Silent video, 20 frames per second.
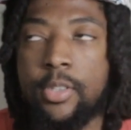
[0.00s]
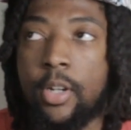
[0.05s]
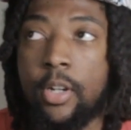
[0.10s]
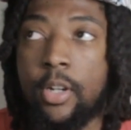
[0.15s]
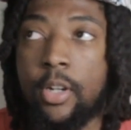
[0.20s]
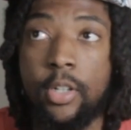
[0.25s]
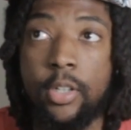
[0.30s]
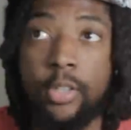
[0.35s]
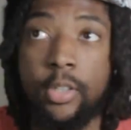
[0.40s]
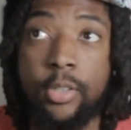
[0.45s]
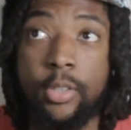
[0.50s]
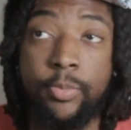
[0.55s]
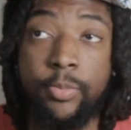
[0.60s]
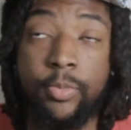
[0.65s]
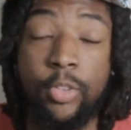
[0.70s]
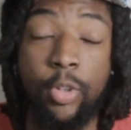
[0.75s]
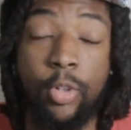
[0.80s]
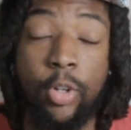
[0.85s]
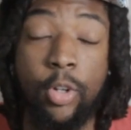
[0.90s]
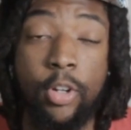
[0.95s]

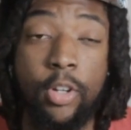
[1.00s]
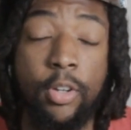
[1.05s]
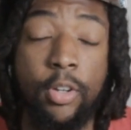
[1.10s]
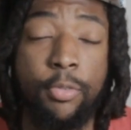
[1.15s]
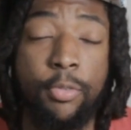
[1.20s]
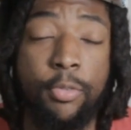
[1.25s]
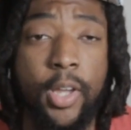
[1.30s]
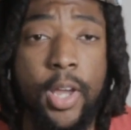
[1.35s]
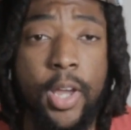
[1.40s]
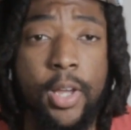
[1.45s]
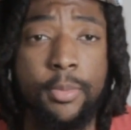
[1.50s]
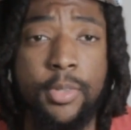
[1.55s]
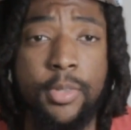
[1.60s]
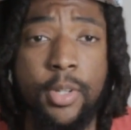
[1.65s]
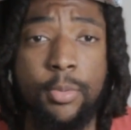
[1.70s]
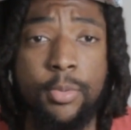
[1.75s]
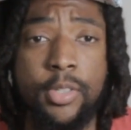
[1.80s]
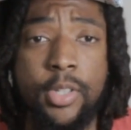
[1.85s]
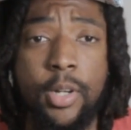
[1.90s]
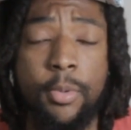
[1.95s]
the different games
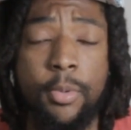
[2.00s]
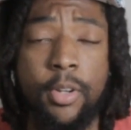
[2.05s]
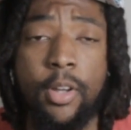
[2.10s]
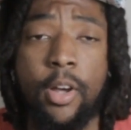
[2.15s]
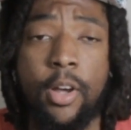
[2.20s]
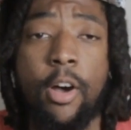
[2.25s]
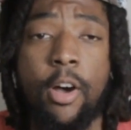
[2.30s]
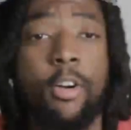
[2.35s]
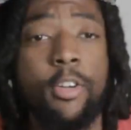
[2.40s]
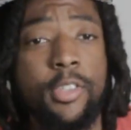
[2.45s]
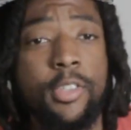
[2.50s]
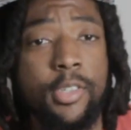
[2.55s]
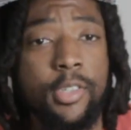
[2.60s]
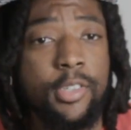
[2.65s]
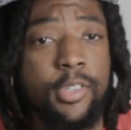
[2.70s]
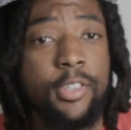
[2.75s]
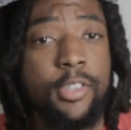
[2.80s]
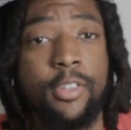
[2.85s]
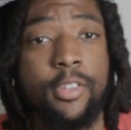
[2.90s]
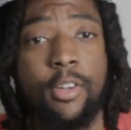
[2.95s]
that was coming in August.
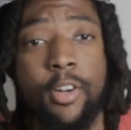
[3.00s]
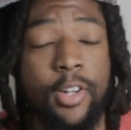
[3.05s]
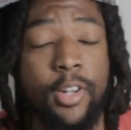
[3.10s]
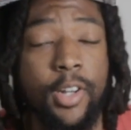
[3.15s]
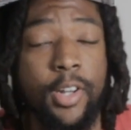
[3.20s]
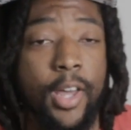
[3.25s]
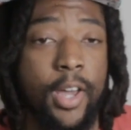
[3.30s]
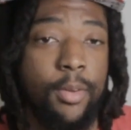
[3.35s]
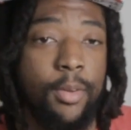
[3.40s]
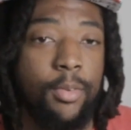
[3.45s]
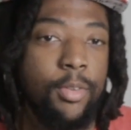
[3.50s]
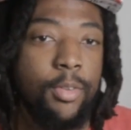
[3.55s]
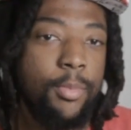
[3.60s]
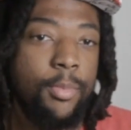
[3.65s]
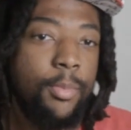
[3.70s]
E's already named them,